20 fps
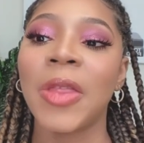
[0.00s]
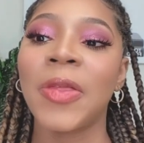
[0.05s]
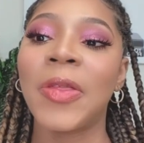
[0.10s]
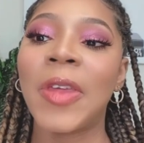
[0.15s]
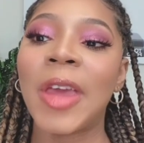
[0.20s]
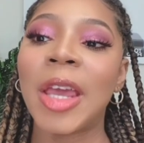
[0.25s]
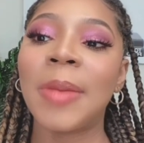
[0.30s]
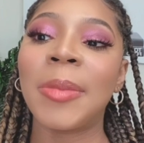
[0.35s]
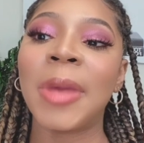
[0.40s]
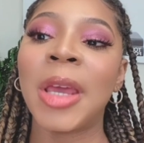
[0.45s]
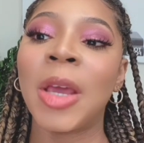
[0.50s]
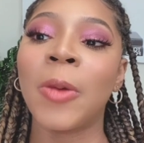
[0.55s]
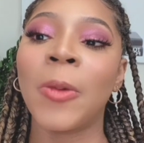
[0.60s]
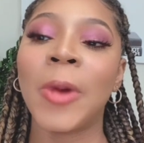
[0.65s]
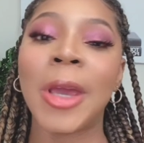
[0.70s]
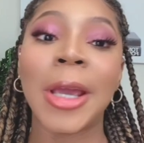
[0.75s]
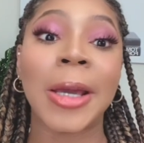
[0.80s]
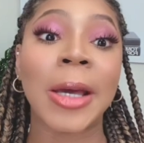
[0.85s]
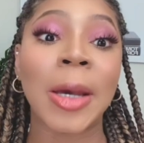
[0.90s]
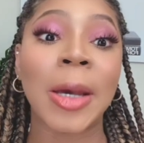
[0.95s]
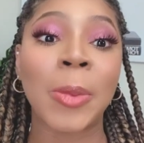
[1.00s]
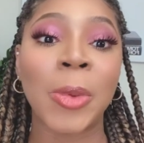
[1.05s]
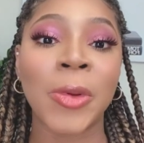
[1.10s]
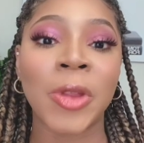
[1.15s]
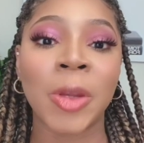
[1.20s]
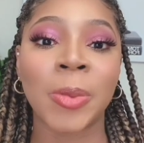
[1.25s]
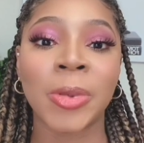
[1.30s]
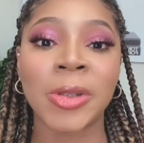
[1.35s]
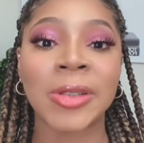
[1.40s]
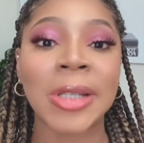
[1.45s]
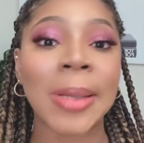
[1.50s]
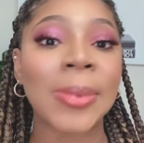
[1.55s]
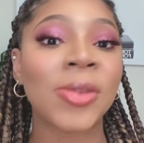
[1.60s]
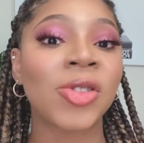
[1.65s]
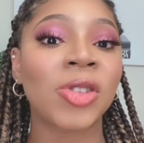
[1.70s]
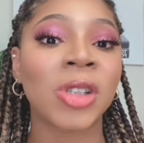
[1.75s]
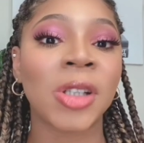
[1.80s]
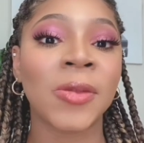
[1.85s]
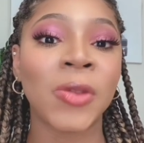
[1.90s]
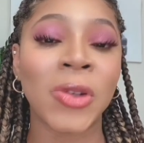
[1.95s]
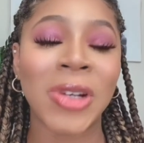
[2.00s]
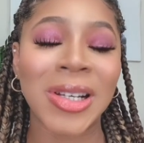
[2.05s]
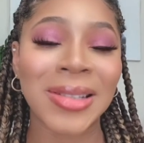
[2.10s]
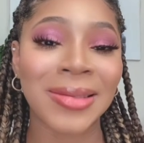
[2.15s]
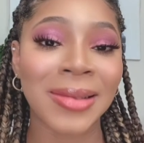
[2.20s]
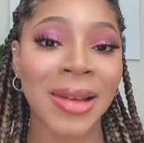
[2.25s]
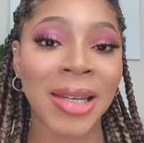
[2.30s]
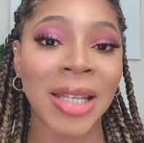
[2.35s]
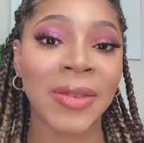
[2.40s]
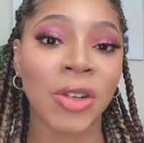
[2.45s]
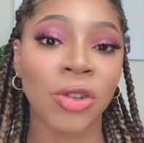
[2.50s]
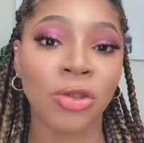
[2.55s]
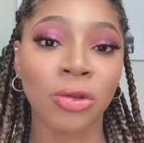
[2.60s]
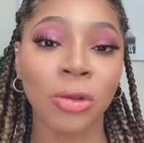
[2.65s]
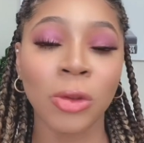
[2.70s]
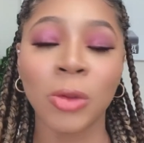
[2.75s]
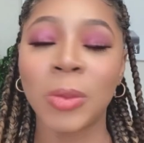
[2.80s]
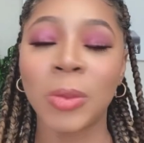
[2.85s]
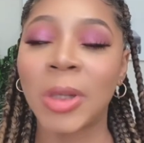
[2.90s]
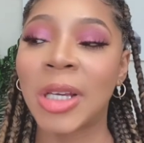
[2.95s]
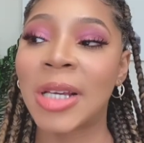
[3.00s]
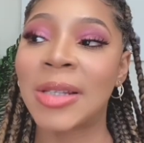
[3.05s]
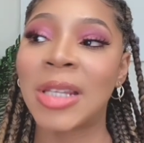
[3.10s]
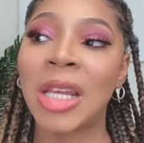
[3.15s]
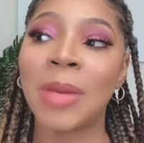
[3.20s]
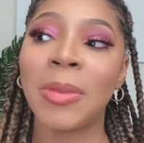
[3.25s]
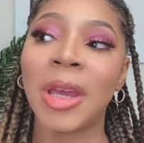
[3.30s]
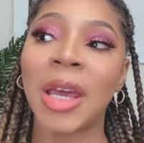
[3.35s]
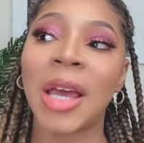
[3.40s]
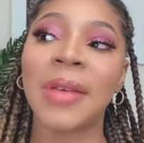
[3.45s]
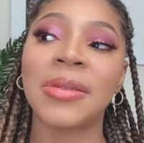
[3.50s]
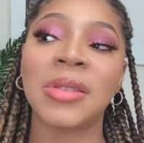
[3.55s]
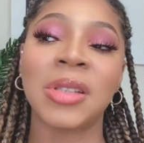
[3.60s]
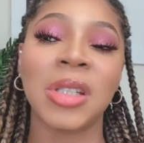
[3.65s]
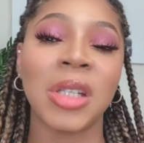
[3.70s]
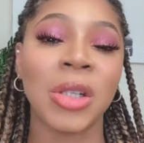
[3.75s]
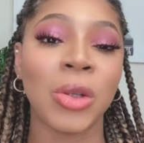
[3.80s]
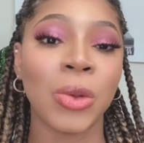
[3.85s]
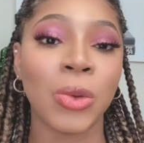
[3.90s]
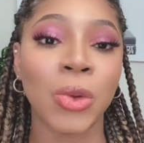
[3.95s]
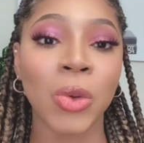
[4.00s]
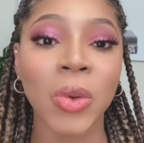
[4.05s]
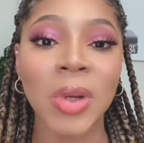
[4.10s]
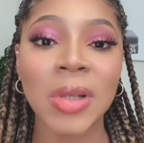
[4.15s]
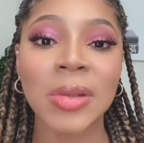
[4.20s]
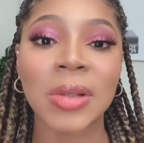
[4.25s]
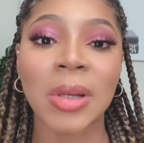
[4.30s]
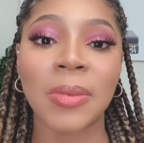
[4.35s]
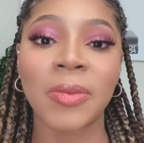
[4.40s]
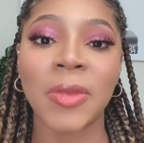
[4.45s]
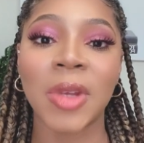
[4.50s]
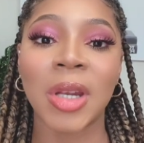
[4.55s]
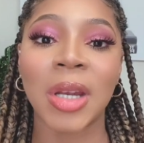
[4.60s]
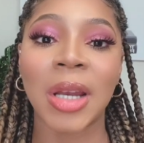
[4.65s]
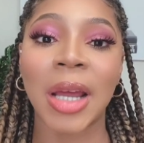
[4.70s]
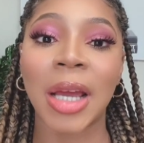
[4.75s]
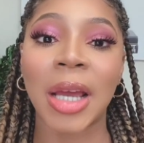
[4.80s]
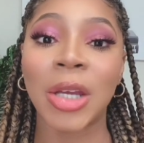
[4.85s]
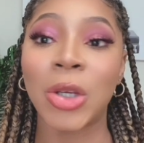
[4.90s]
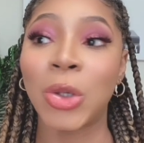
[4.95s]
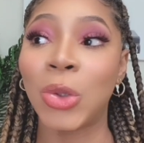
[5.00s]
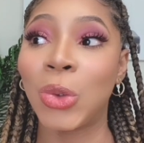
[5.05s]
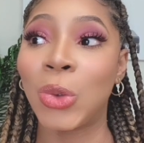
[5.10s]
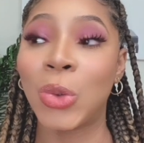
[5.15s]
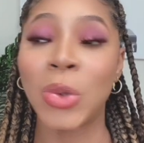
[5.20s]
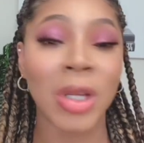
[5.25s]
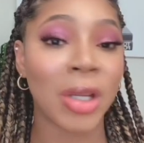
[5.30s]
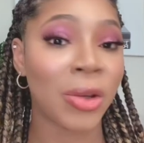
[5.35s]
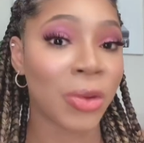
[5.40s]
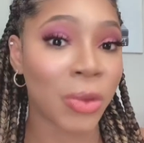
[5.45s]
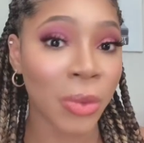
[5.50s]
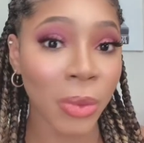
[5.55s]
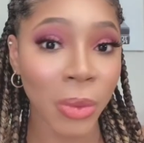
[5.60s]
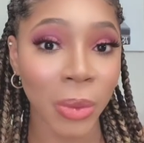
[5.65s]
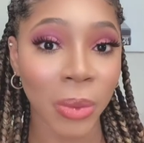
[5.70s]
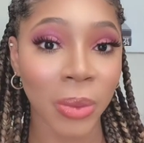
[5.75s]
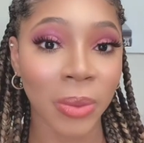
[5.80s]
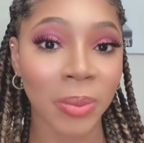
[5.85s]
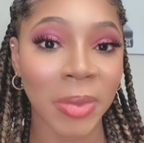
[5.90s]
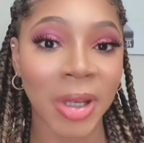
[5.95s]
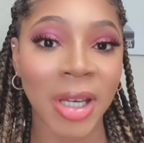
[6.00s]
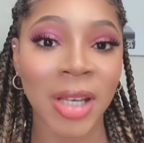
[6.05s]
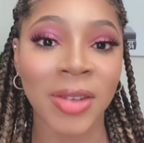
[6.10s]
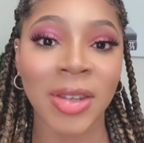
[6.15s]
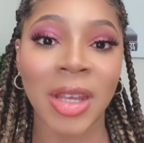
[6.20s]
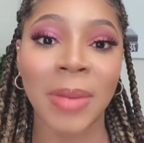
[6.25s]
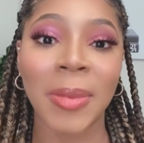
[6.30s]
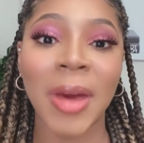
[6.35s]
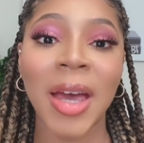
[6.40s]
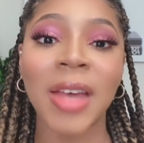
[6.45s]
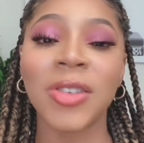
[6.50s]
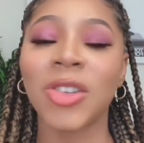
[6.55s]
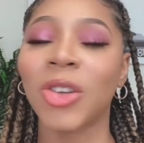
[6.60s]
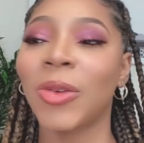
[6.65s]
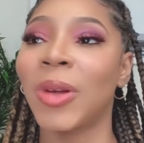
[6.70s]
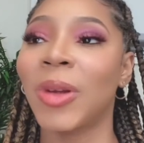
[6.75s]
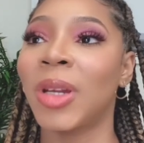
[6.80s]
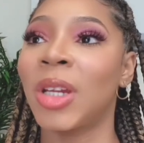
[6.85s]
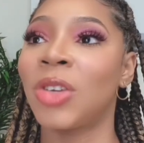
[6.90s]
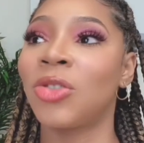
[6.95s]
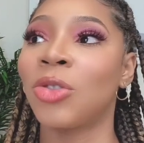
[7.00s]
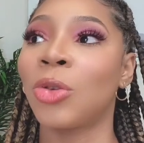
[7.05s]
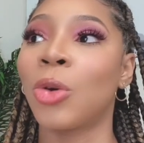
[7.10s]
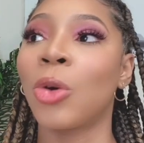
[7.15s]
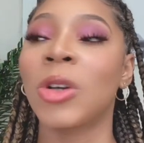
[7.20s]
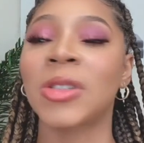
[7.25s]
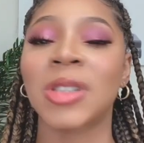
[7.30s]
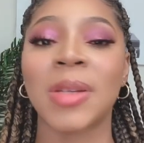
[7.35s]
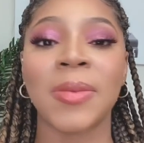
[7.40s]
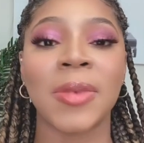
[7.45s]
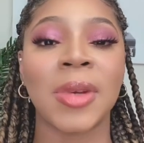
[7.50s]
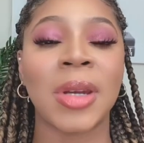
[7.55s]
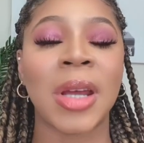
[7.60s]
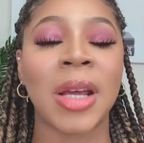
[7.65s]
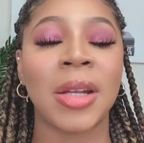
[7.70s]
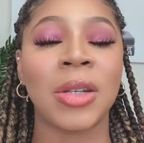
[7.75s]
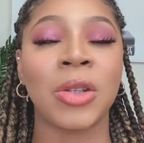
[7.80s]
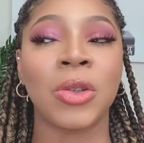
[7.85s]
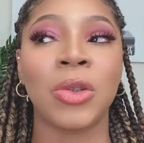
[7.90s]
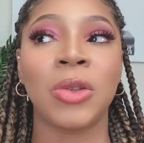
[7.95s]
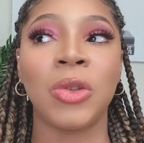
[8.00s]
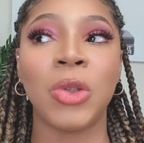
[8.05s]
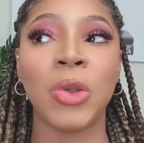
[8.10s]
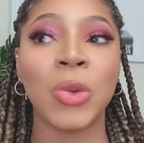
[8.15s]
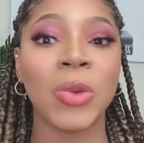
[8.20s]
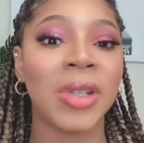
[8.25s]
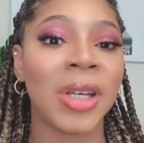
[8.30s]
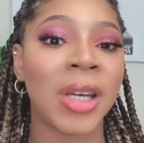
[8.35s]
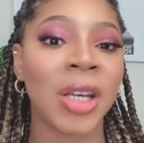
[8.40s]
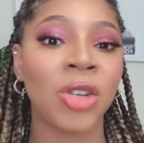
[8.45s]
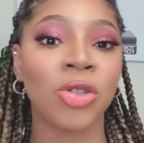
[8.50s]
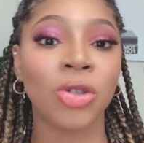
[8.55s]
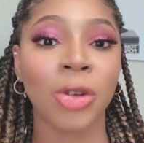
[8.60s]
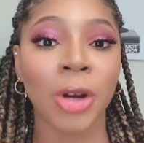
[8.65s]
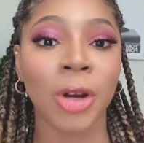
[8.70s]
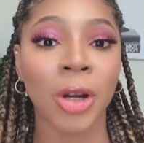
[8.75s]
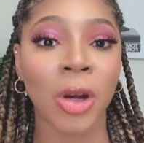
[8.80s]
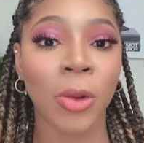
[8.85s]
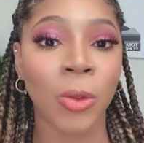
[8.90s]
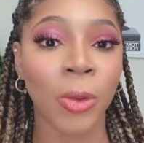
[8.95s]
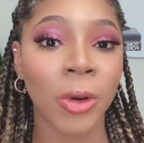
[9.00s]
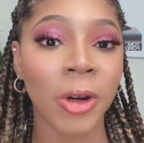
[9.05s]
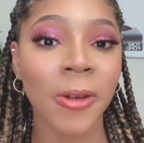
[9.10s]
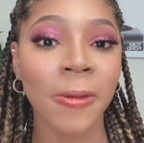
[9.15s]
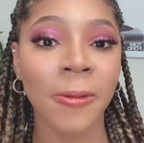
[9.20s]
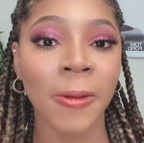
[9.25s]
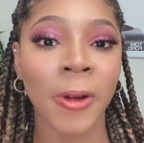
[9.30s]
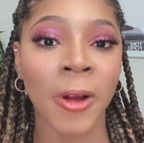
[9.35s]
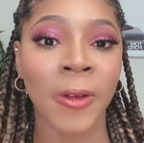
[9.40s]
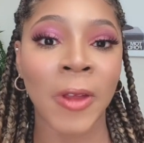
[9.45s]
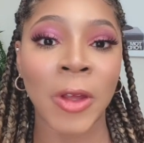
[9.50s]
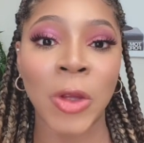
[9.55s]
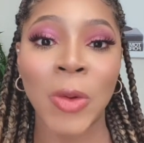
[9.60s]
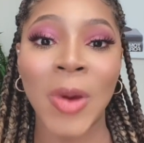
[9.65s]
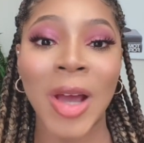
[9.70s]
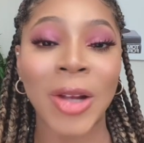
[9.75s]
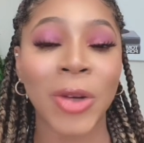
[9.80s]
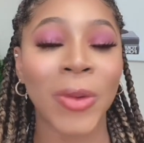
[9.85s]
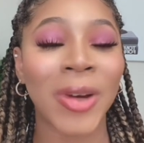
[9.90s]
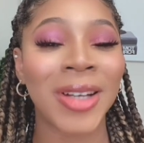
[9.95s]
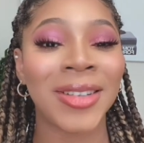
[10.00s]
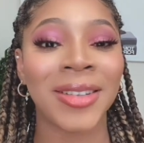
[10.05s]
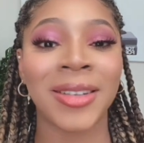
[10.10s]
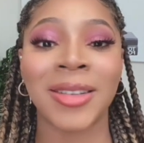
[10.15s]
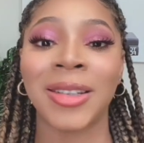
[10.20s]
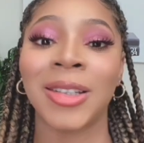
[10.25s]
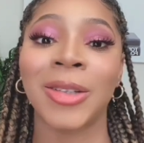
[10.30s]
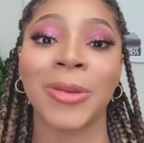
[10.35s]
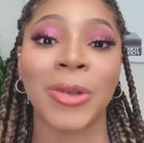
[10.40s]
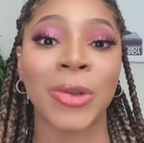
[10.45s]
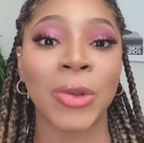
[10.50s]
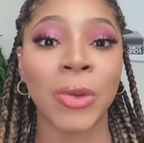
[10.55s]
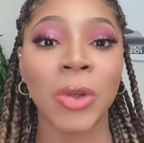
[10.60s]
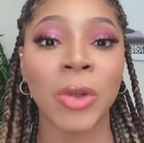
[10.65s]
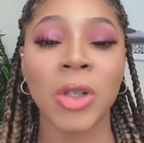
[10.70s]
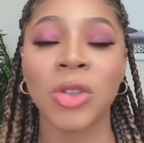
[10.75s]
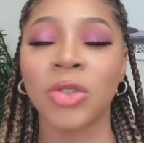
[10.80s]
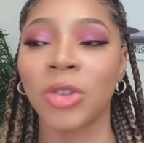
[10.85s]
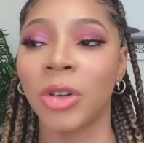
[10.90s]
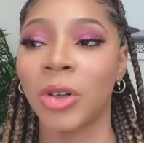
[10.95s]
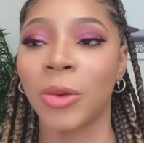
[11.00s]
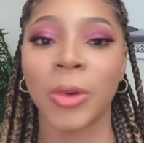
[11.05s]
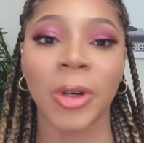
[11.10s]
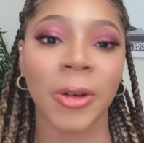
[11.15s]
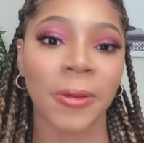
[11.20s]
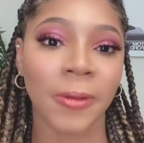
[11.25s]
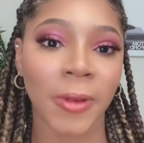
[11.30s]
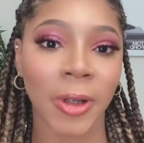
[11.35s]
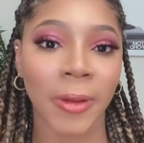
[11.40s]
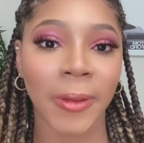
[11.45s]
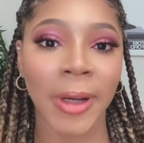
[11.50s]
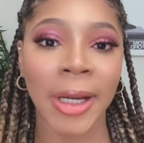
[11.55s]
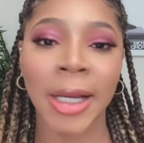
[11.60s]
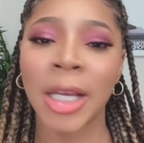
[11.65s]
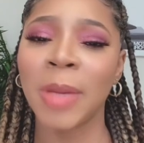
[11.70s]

they may wake up with a perception of you that's not even true, because they may have seen you doing something that you didn't do because they masqueraded you, or something that you did during a warfare that you had no idea that you were doing during a warfare, right?